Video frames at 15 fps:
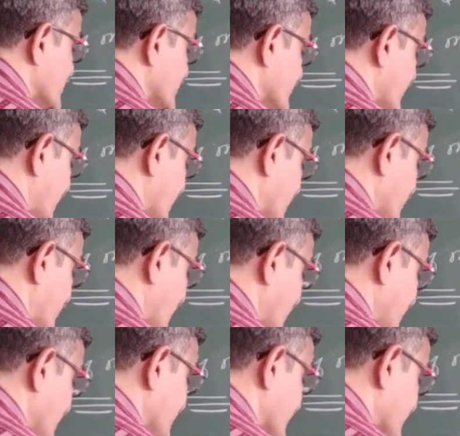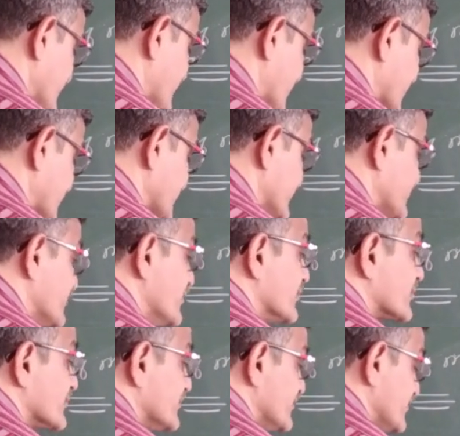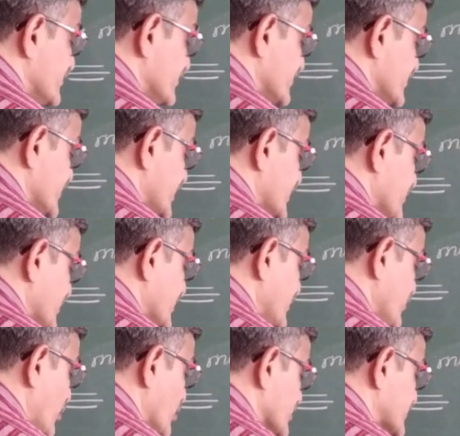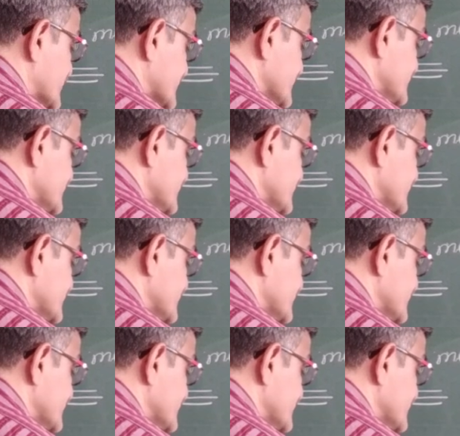divided by 44. That many moles.